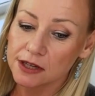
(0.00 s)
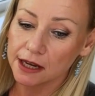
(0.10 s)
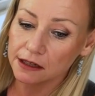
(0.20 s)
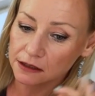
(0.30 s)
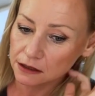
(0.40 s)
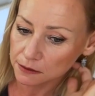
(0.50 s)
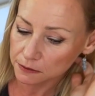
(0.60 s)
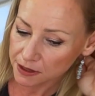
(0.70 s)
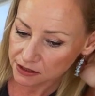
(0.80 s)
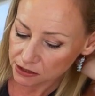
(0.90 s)
was getting a
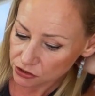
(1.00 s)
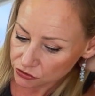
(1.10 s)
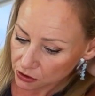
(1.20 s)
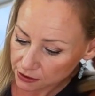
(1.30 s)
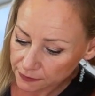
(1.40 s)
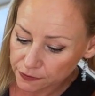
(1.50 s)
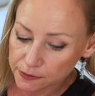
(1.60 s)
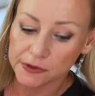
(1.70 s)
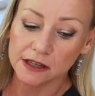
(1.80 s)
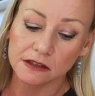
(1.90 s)
message strongly
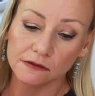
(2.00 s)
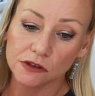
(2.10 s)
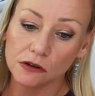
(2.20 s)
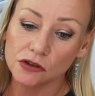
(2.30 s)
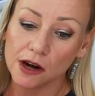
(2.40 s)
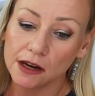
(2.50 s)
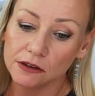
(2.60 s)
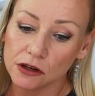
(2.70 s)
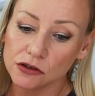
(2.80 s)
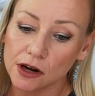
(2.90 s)
from this of don't try,
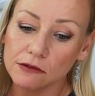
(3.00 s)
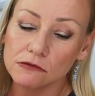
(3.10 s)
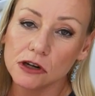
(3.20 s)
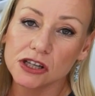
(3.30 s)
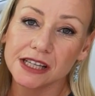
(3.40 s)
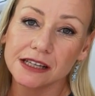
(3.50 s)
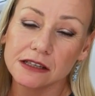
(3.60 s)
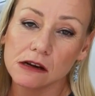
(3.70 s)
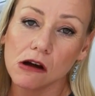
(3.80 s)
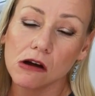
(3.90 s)
don't try and rush
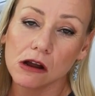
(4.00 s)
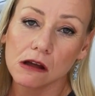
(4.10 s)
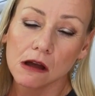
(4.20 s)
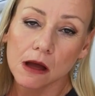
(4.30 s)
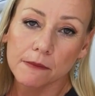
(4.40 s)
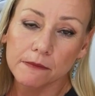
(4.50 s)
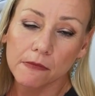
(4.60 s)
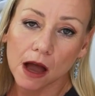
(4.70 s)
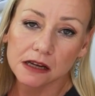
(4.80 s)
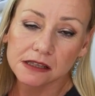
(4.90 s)
things along.
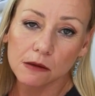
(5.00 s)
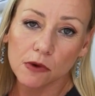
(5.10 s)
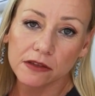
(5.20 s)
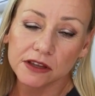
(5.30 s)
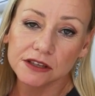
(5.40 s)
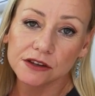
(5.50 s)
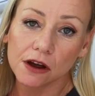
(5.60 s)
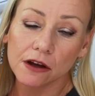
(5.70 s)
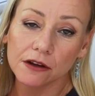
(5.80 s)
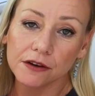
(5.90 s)
Accept where things
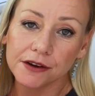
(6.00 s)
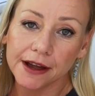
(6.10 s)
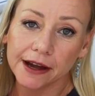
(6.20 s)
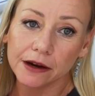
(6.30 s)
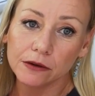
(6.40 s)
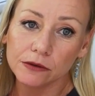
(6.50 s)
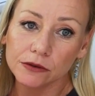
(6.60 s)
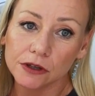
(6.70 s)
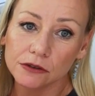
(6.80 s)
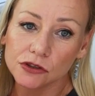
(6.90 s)
are now.
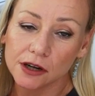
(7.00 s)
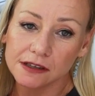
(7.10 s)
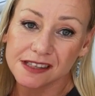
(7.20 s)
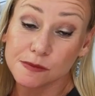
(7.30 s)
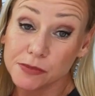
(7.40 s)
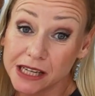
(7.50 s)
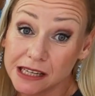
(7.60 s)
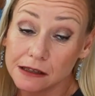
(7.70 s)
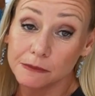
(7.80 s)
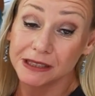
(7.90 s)
Don't try and
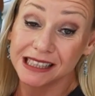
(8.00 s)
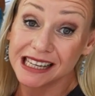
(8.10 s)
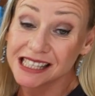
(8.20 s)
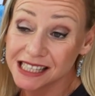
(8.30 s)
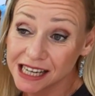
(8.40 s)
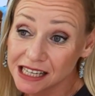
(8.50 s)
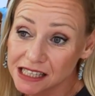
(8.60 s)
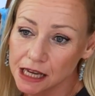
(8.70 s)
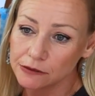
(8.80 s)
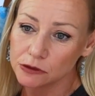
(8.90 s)
speed up and get to the
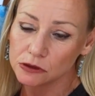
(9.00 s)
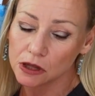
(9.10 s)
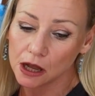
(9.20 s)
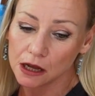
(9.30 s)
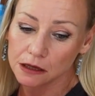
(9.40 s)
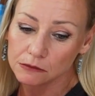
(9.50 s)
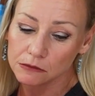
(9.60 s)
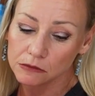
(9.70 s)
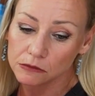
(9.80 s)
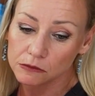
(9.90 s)
next level
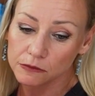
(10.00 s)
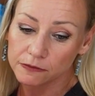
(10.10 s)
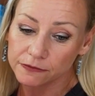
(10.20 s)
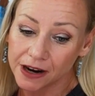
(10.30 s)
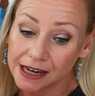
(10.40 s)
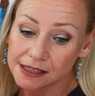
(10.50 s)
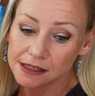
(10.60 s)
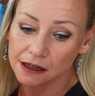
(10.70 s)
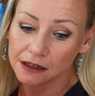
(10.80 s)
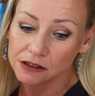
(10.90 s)
um,
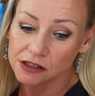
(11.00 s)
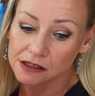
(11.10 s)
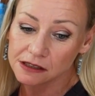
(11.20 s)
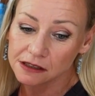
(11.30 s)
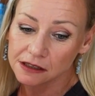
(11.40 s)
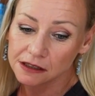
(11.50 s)
faster. Just